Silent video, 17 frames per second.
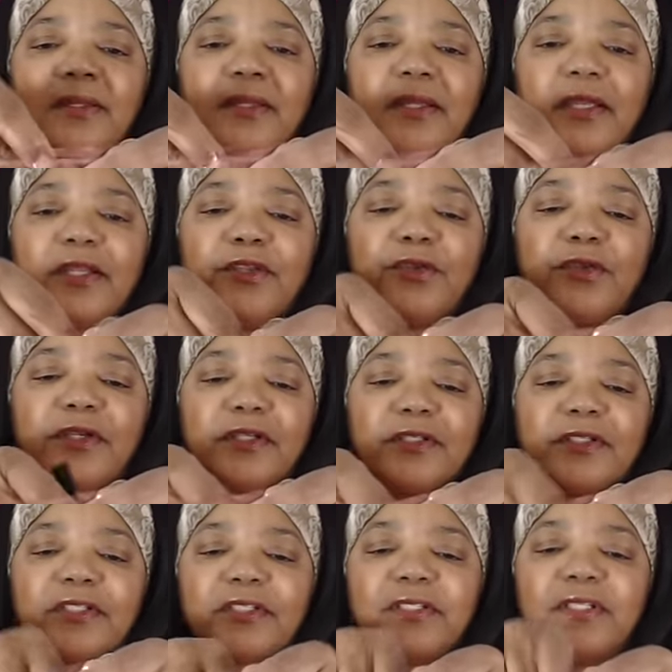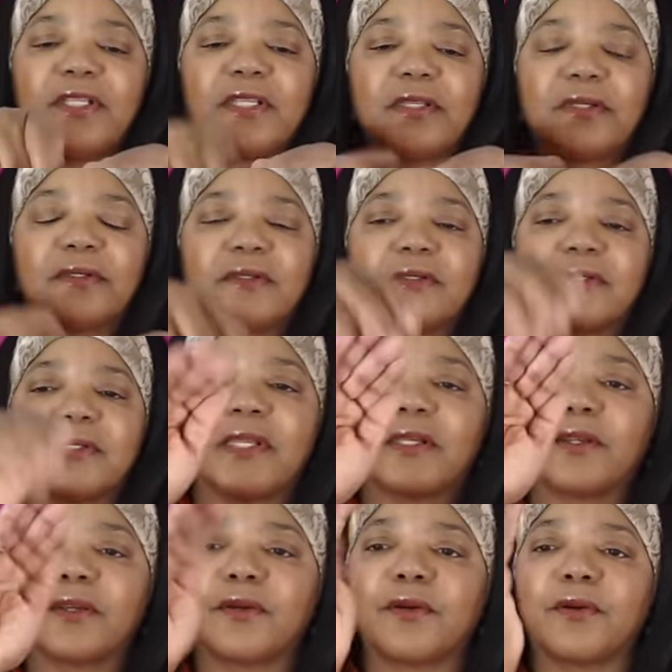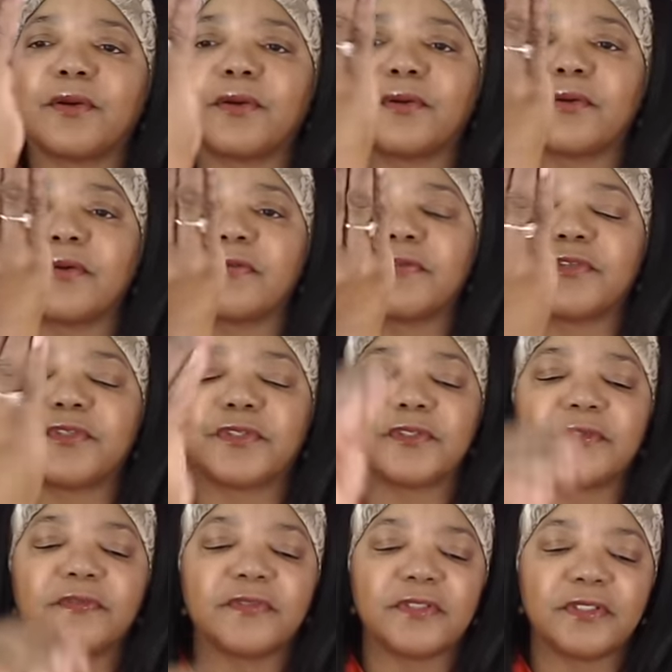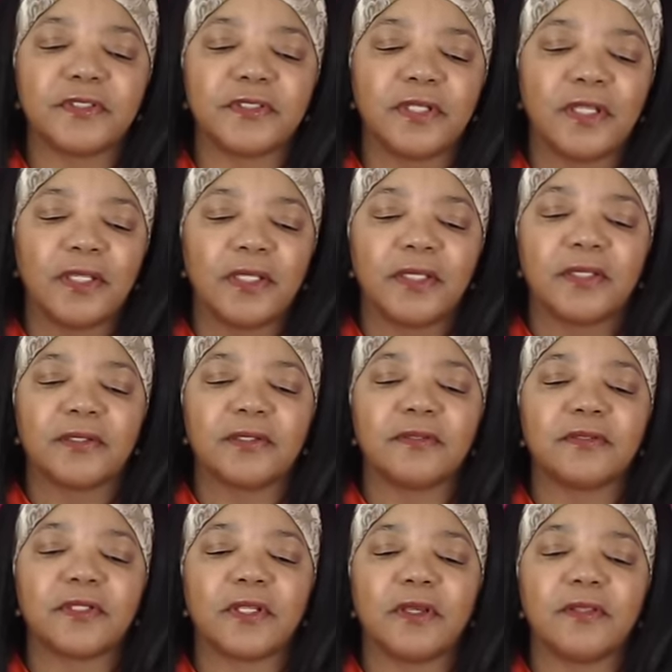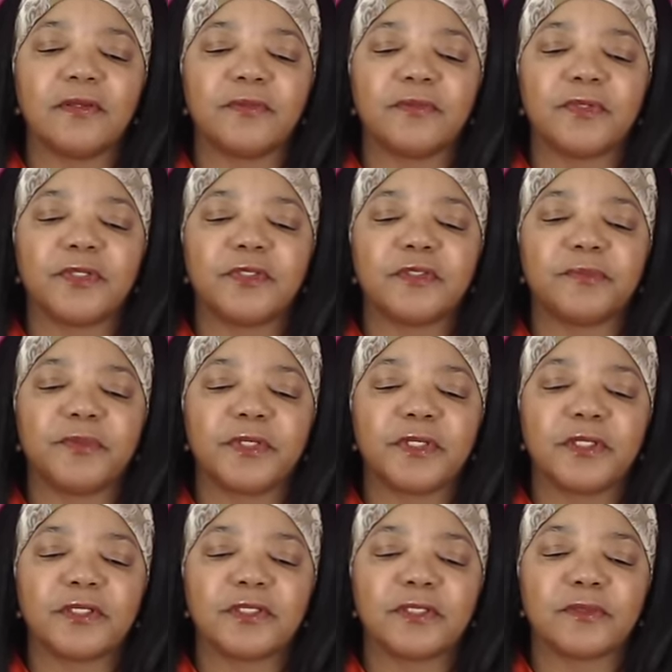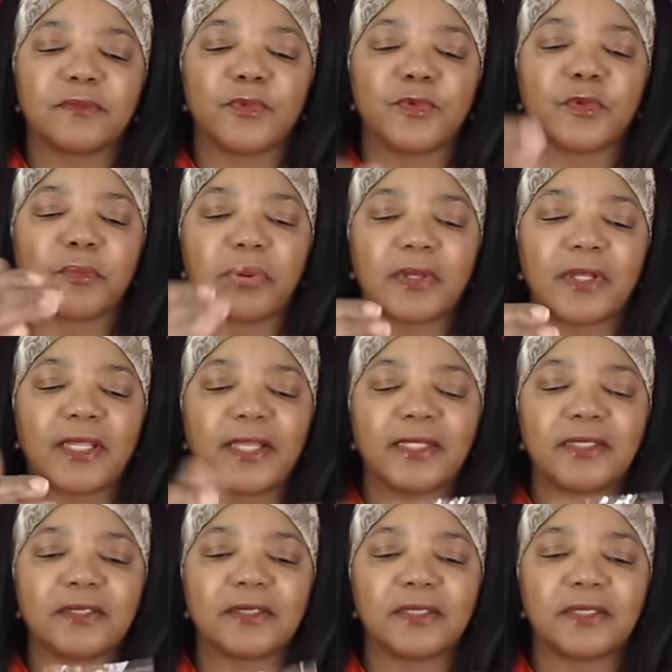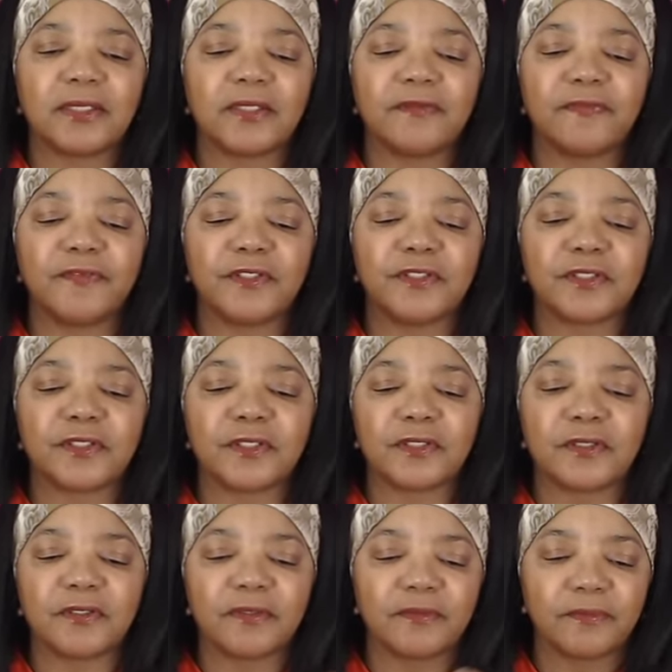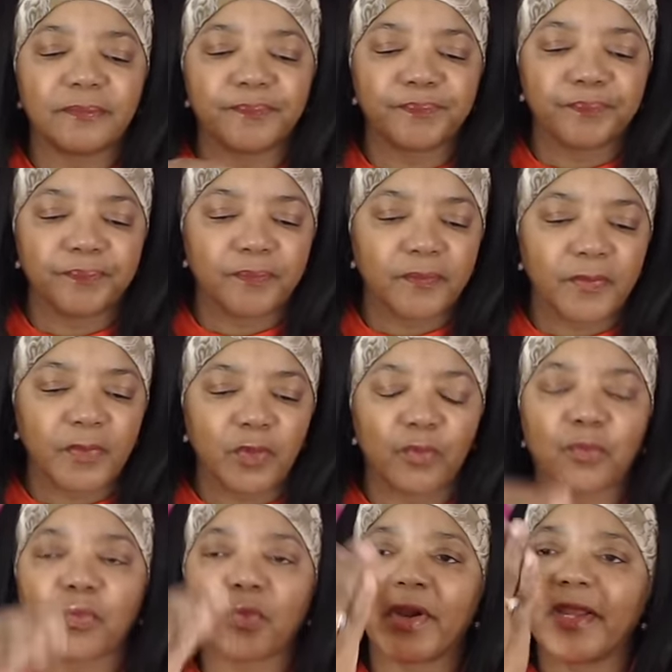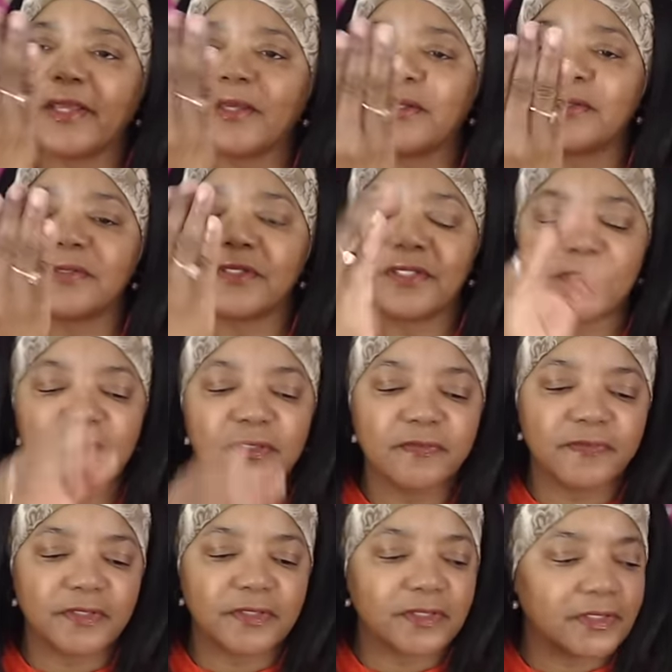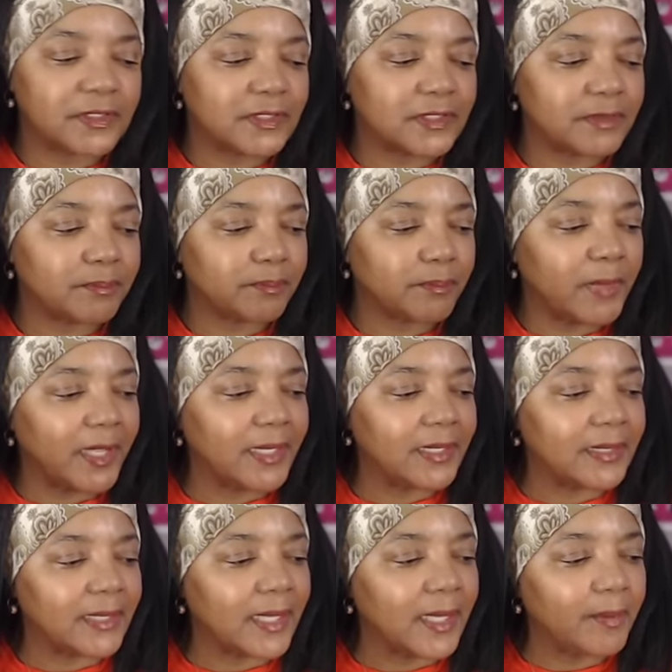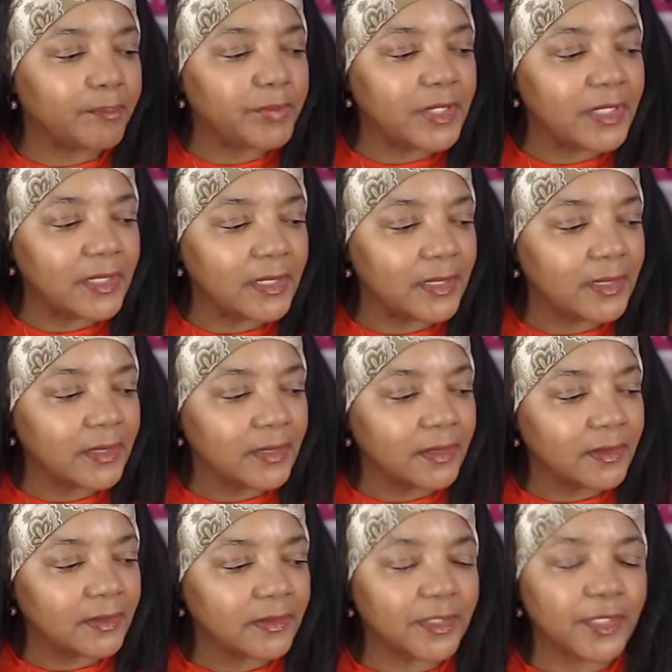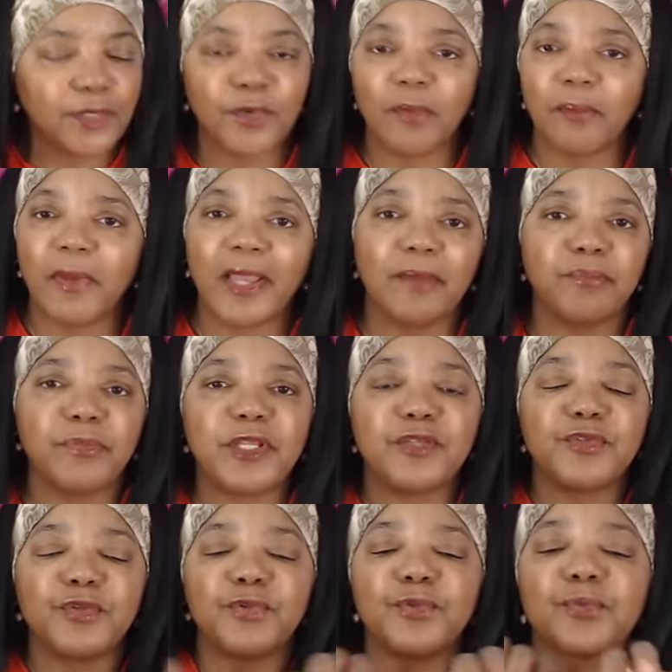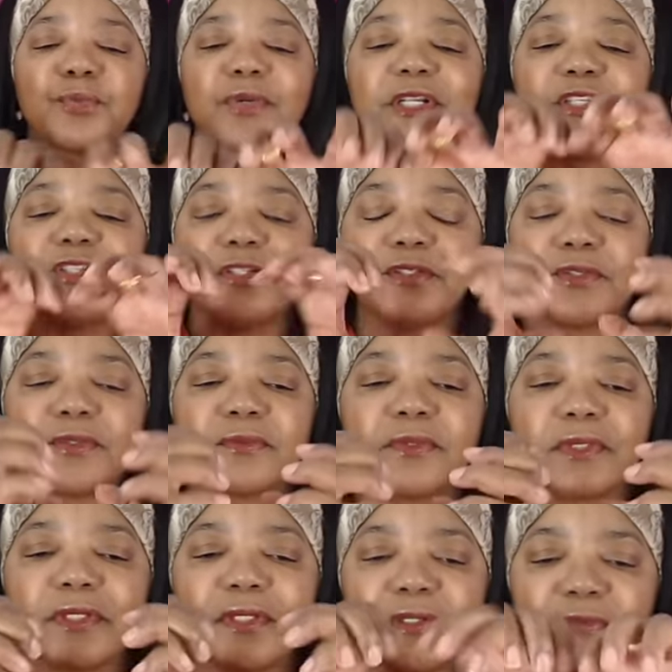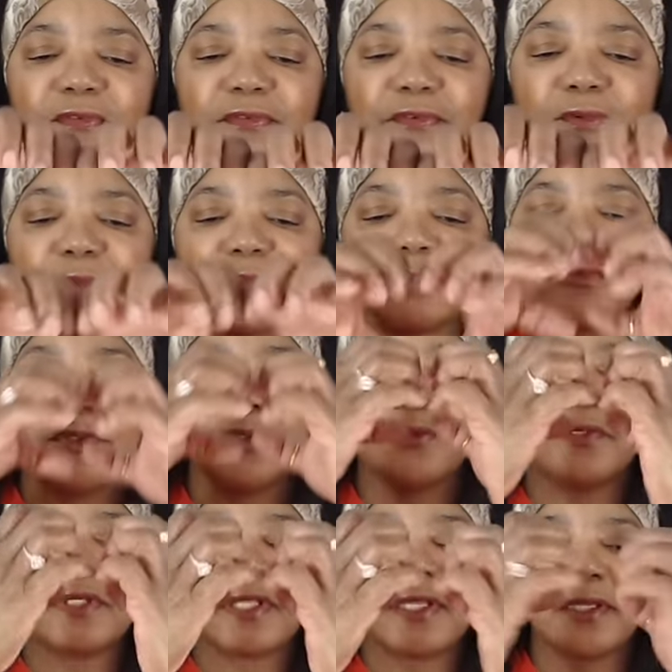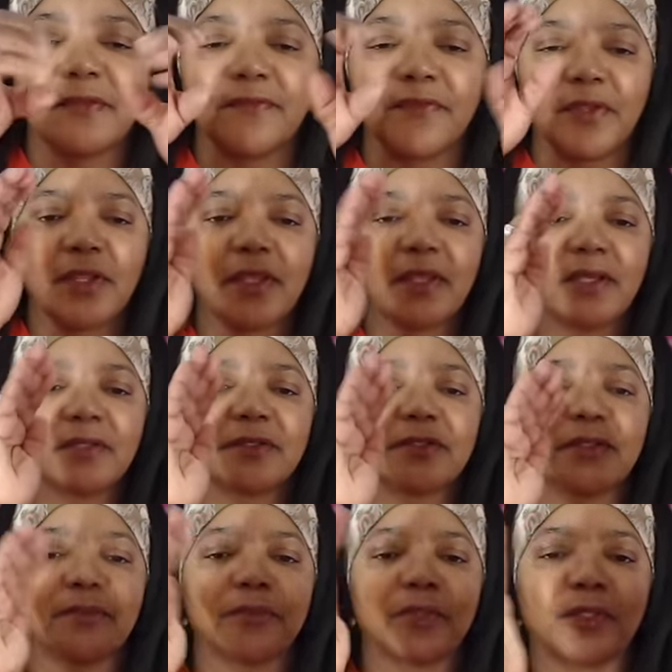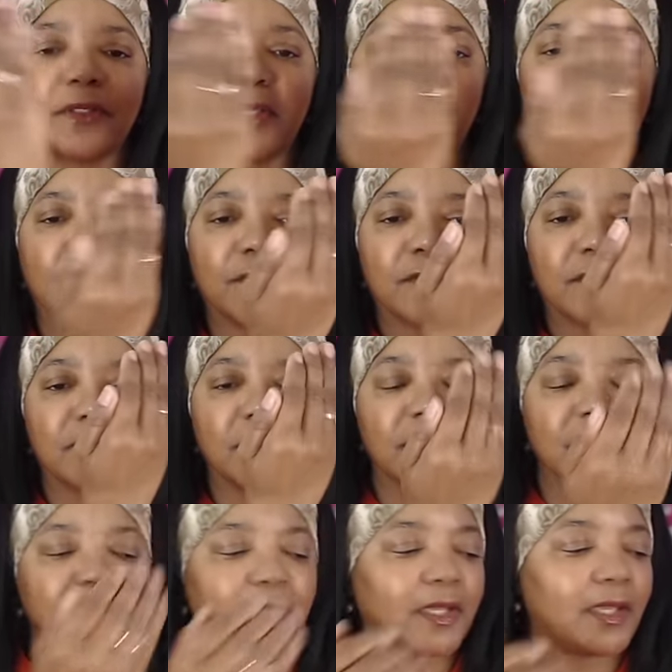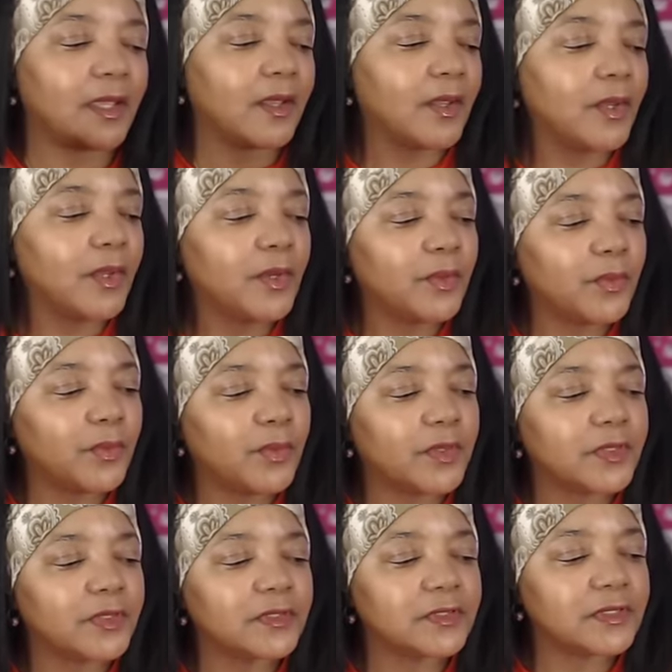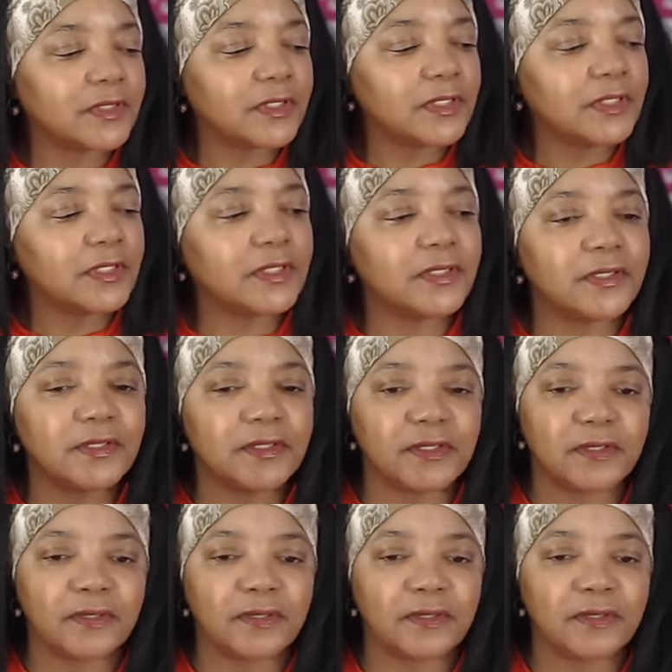and you can stick it on a curved surface those other ones because they're more plastic if it's a round surface it might not be you know it might be too rigid to really conform to it like if you had something that curved like that whereas these